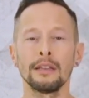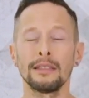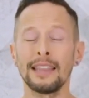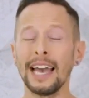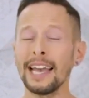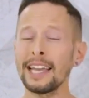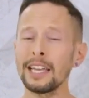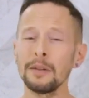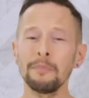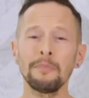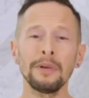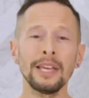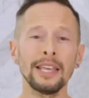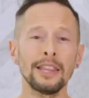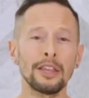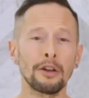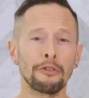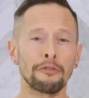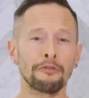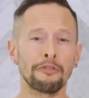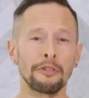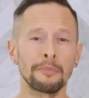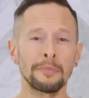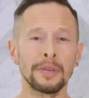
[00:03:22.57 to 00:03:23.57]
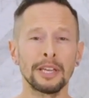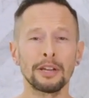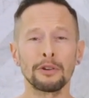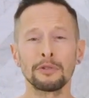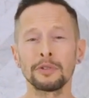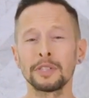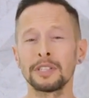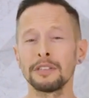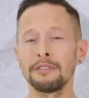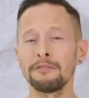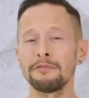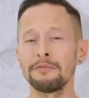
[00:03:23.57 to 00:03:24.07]
that can be there from
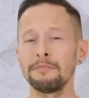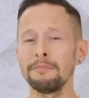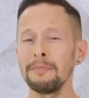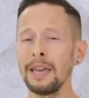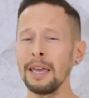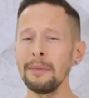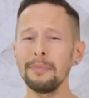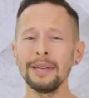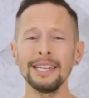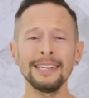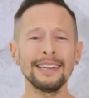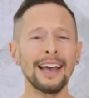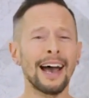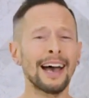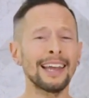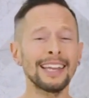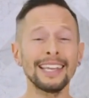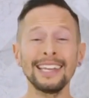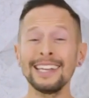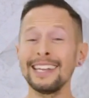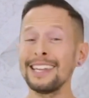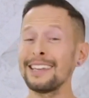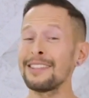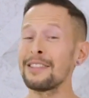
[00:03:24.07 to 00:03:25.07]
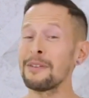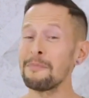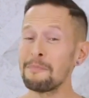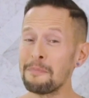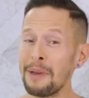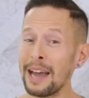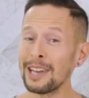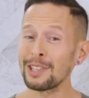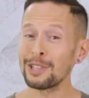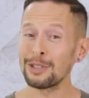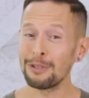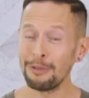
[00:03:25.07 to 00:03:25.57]
years of maybe not eating the
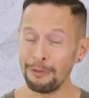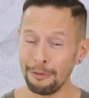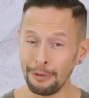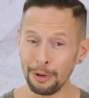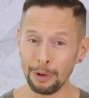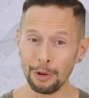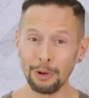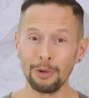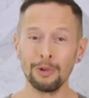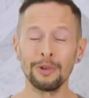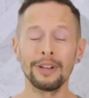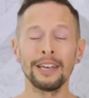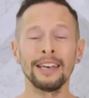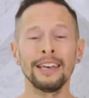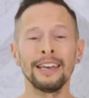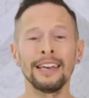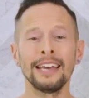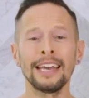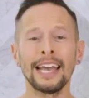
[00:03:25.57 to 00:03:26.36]
best food